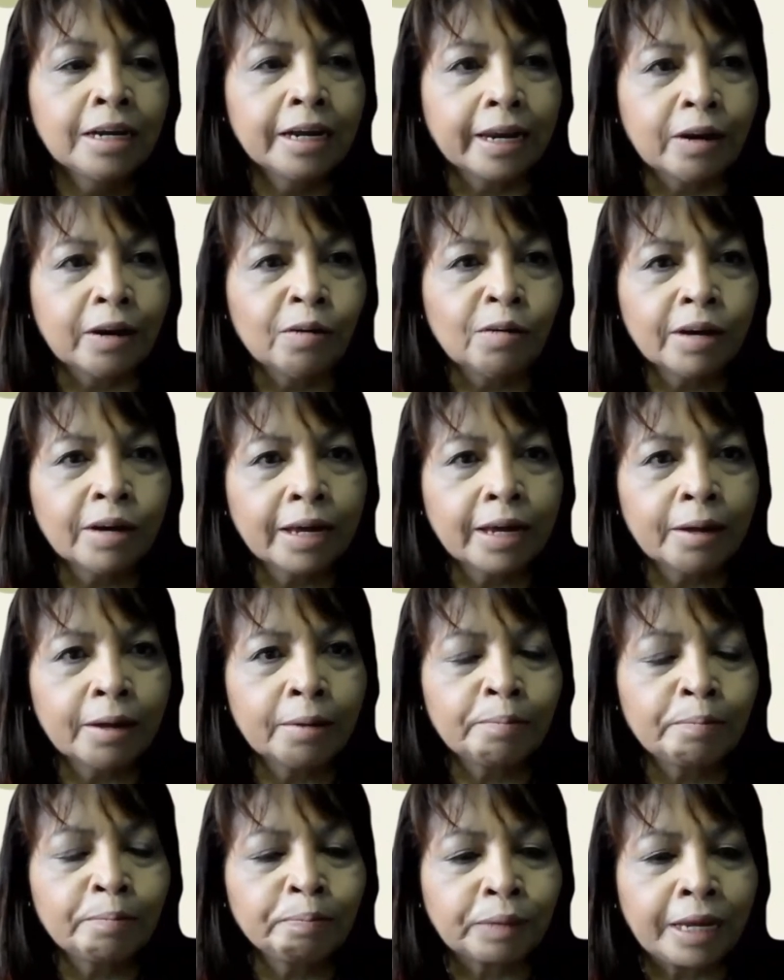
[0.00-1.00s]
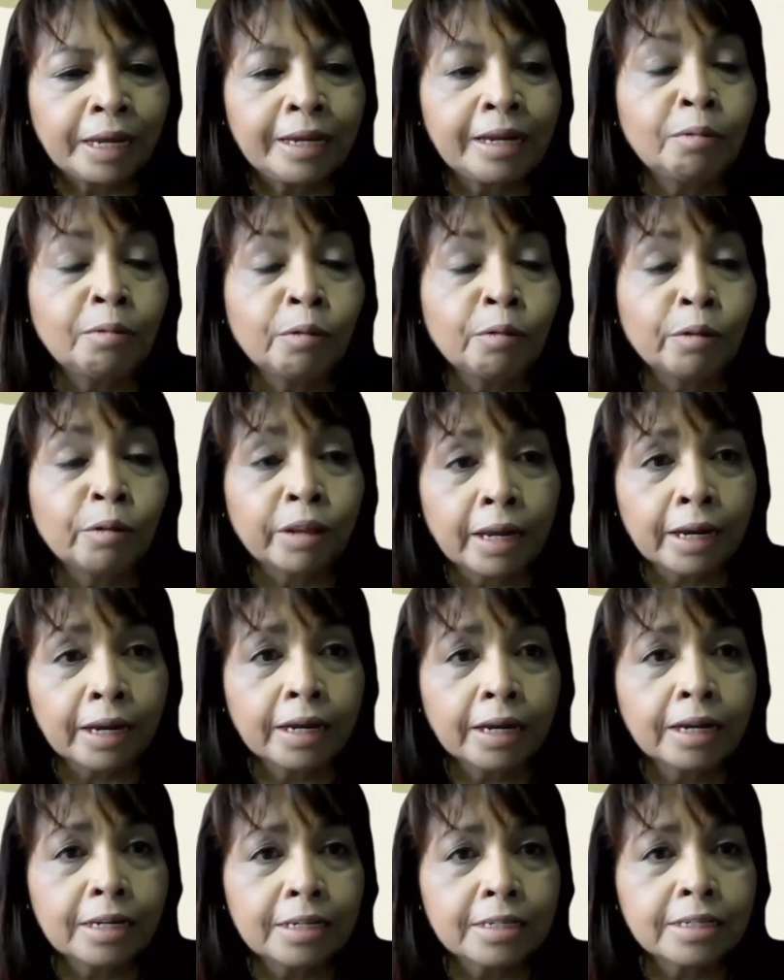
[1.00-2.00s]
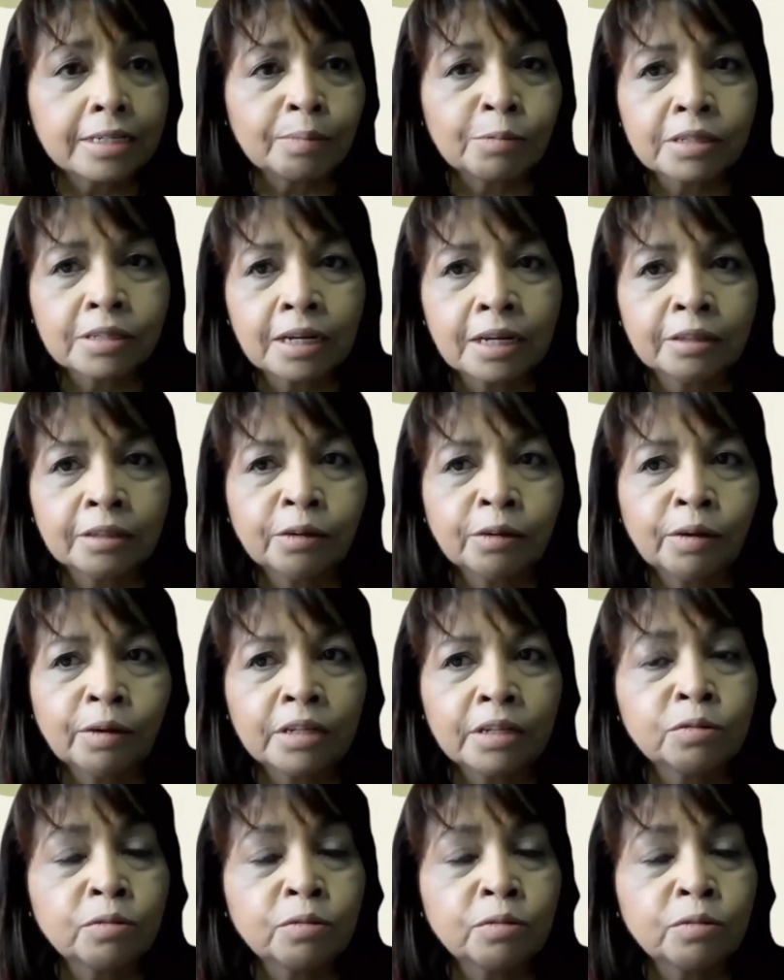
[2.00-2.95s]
but of course, in an effective way.